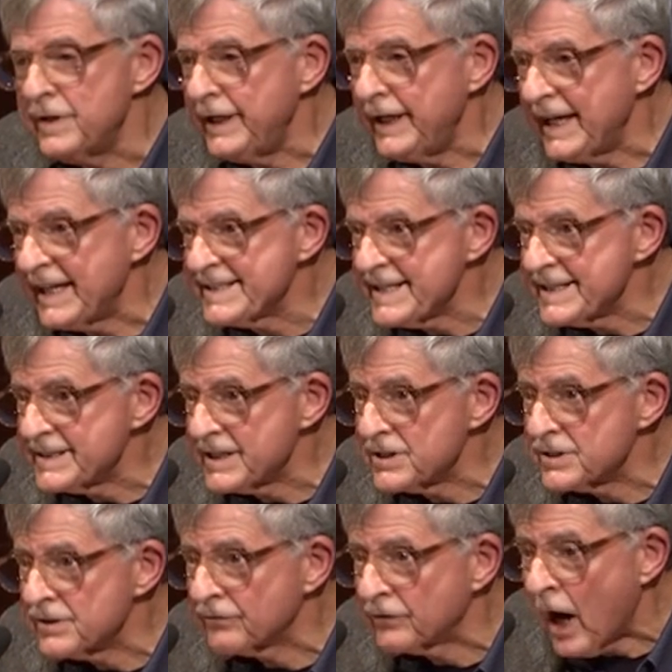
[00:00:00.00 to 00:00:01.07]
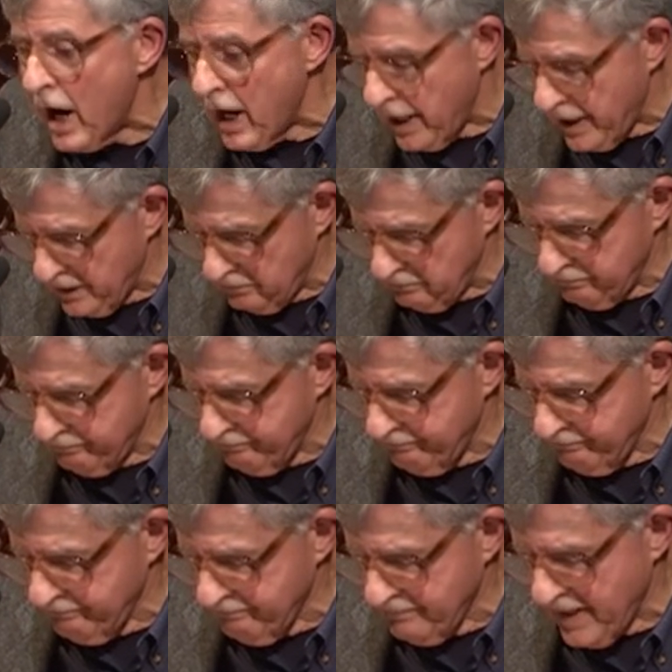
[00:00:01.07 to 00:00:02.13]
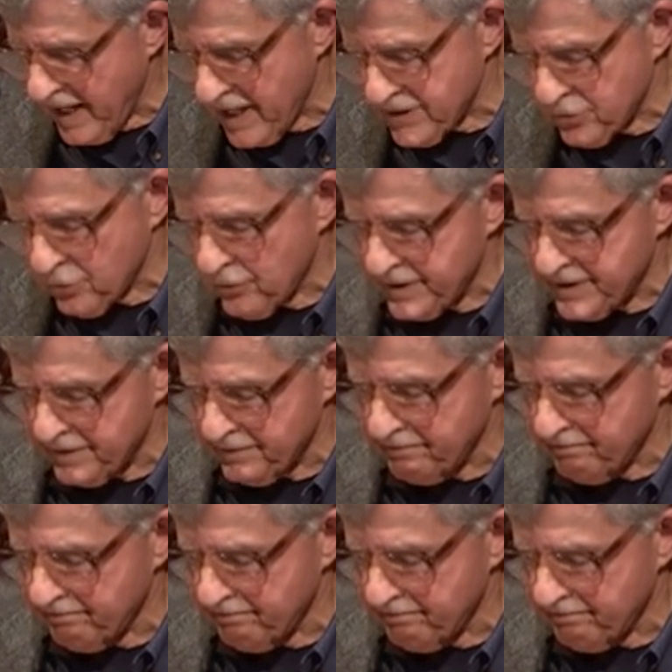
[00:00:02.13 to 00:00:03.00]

the existence of God has arisen.